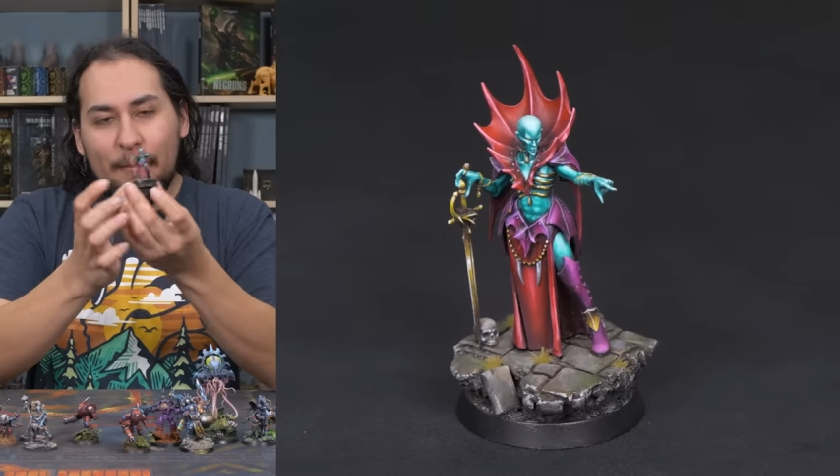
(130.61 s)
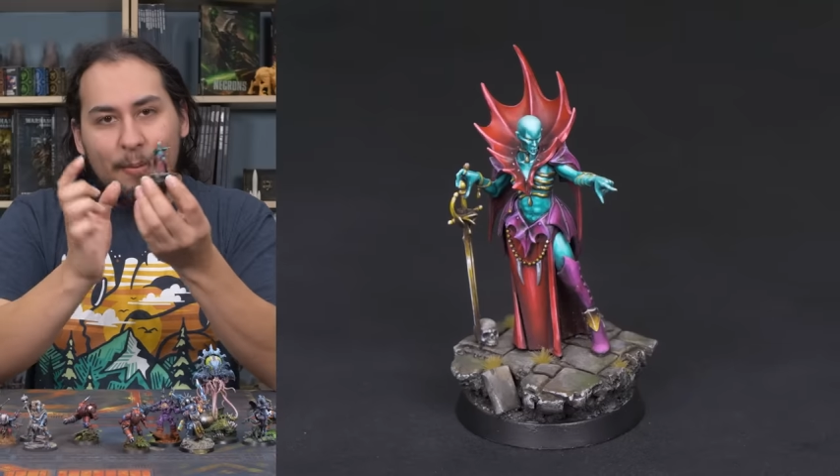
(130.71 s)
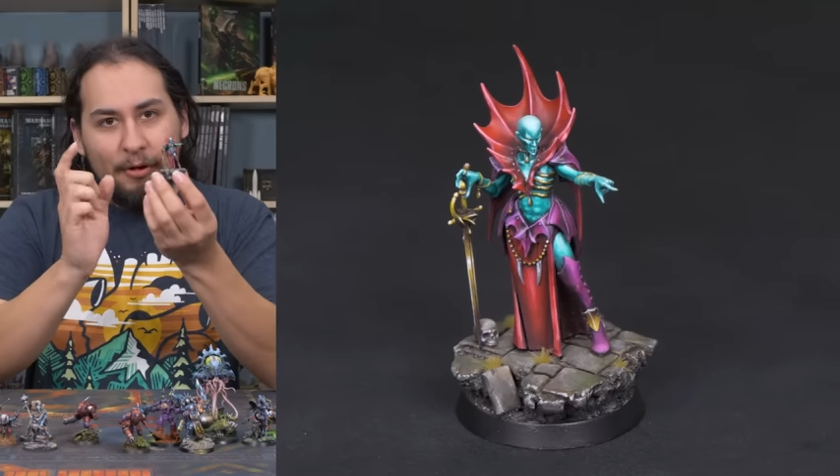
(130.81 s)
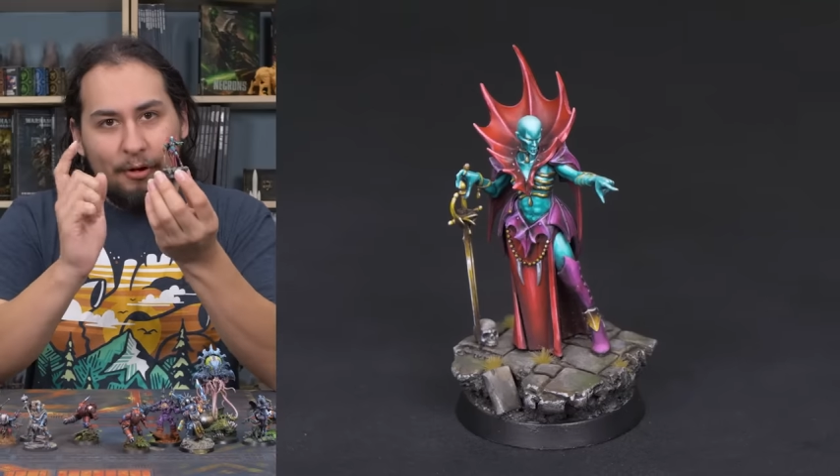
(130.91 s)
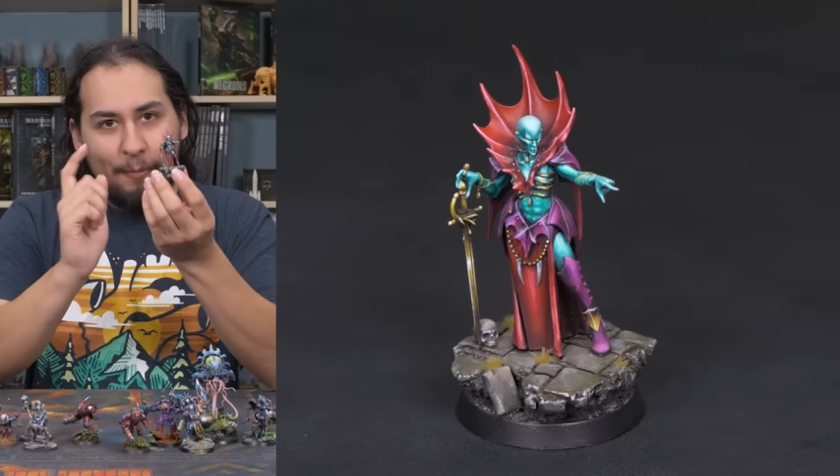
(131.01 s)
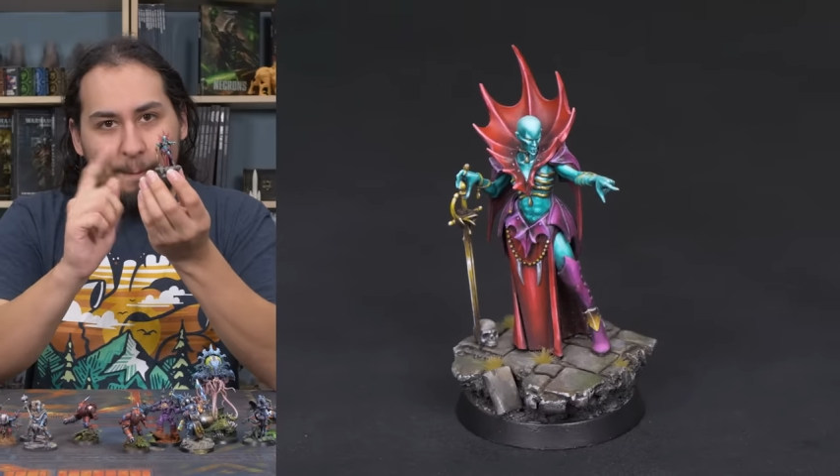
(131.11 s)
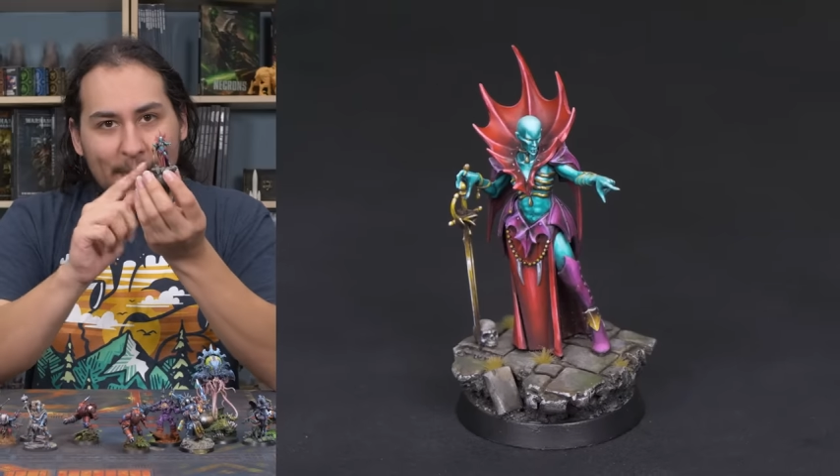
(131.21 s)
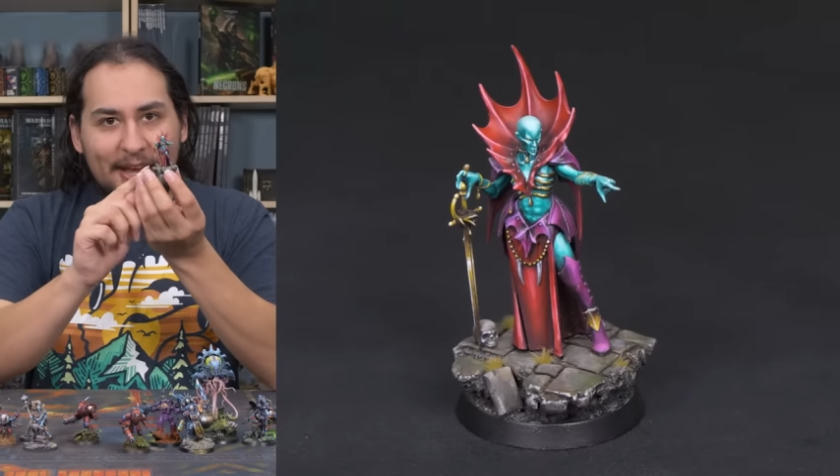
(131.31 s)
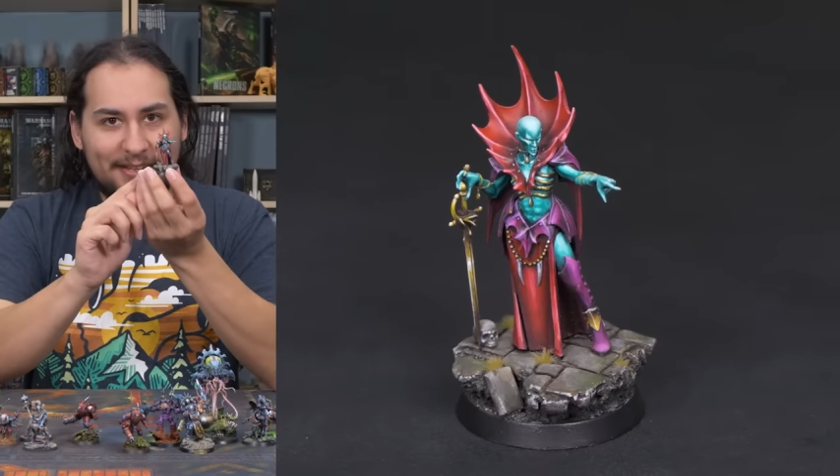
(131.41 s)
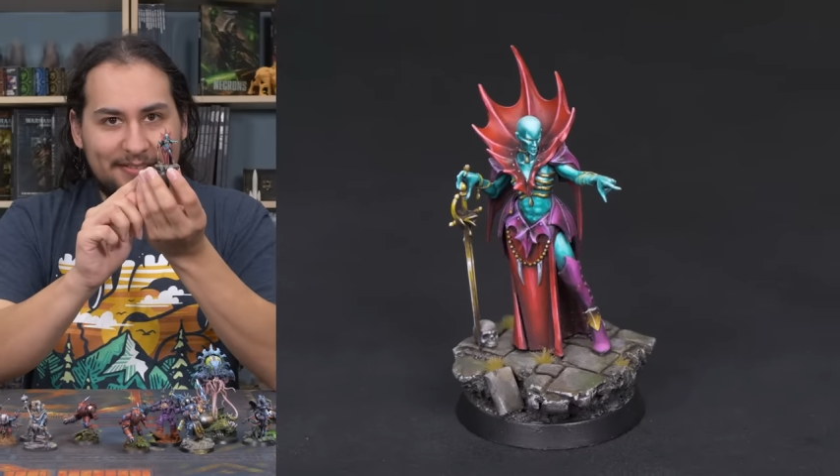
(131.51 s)
But her
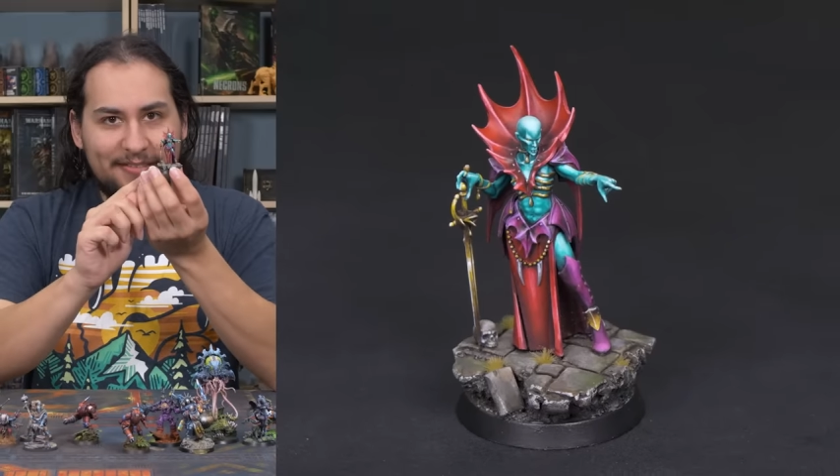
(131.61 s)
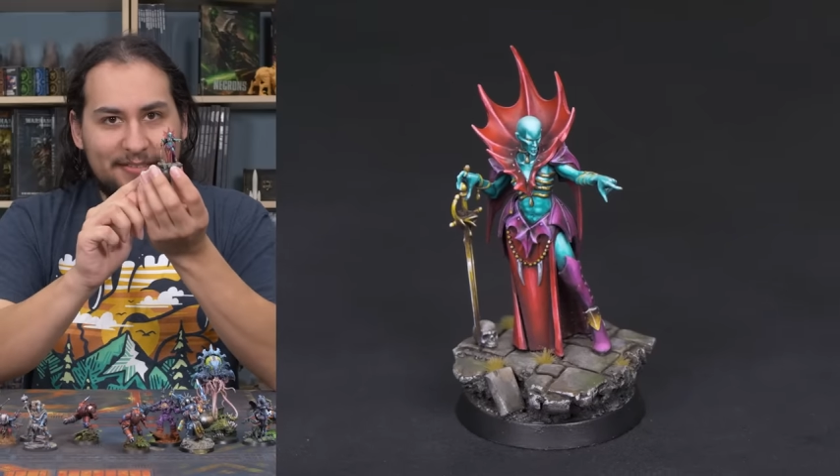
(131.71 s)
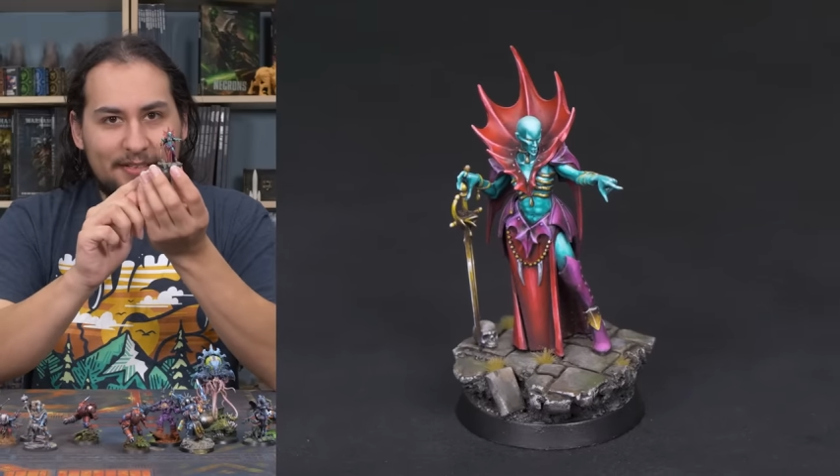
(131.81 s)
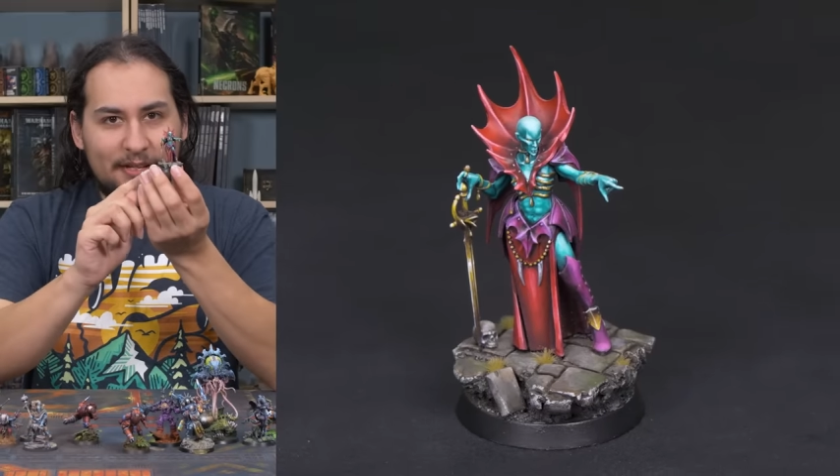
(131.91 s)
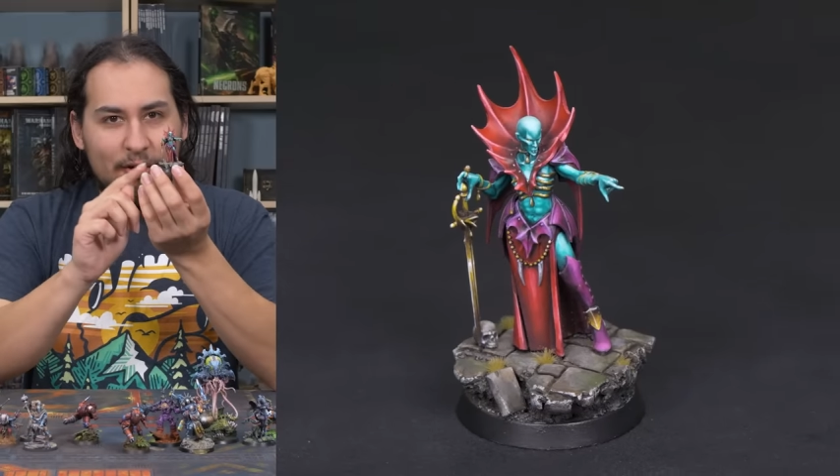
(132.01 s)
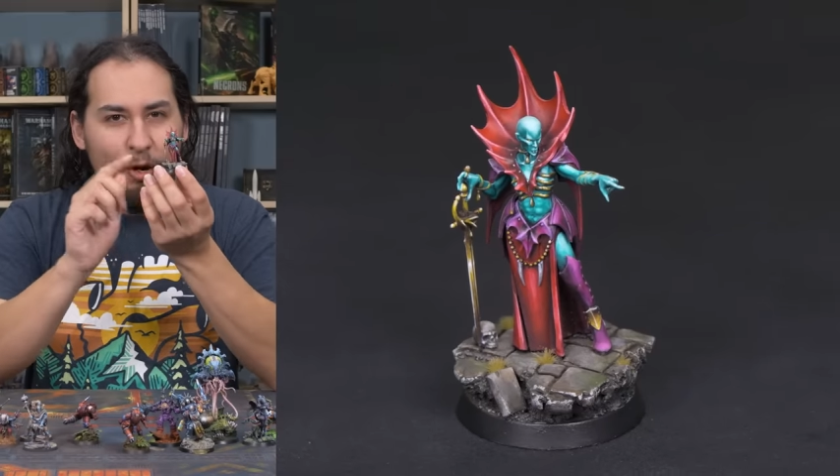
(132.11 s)
base,